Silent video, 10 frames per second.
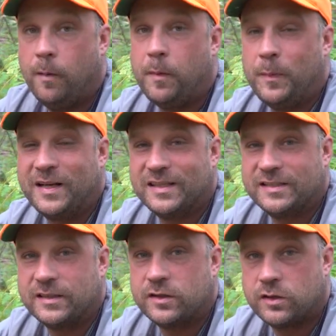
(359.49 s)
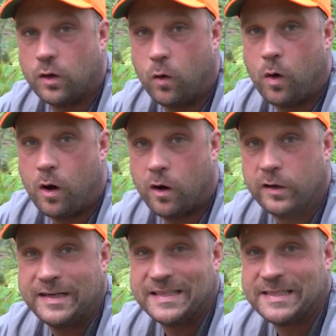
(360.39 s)
but because it's so
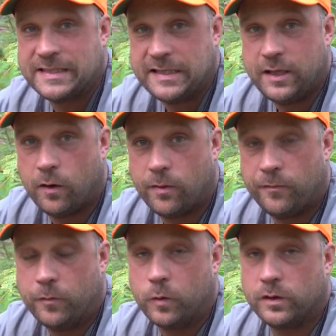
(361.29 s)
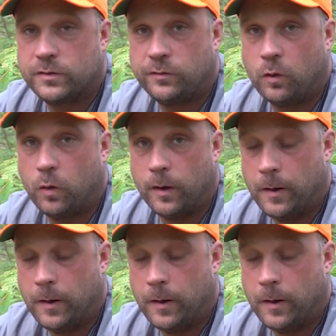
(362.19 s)
hard to see on the forest floor.